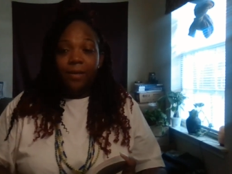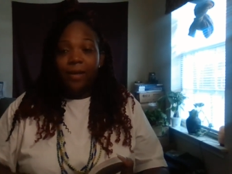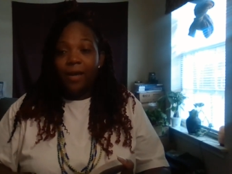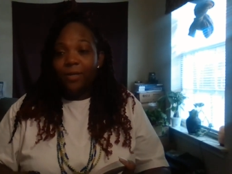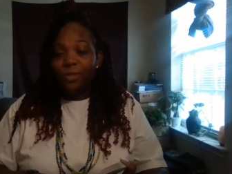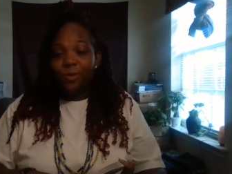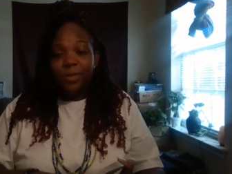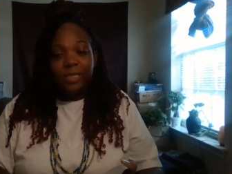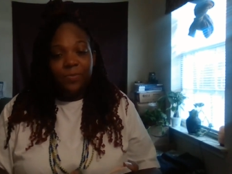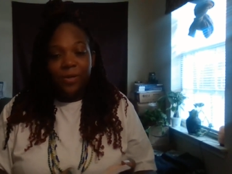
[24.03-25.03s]
Like
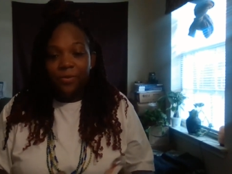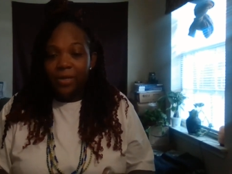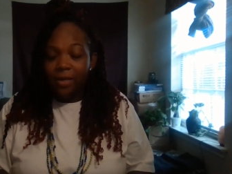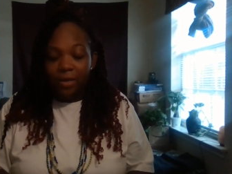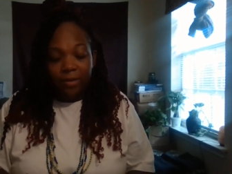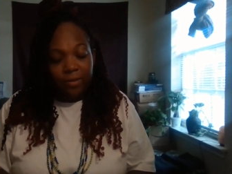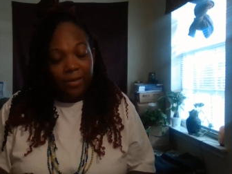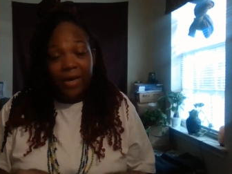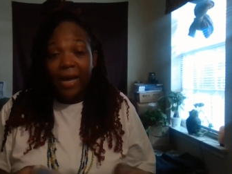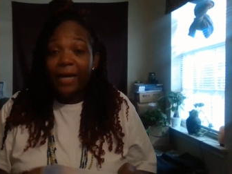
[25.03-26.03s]
showing spirit that
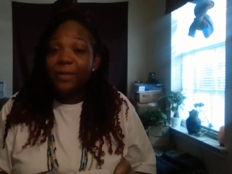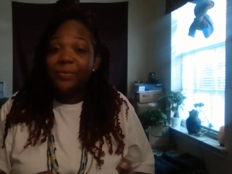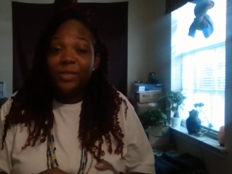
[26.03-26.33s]
I could